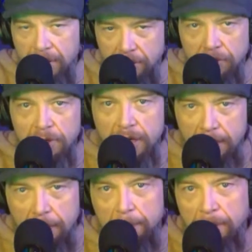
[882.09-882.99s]
make sure you
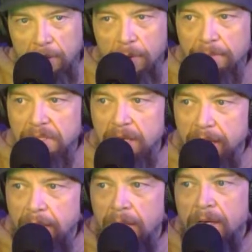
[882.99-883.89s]
keep up on the website,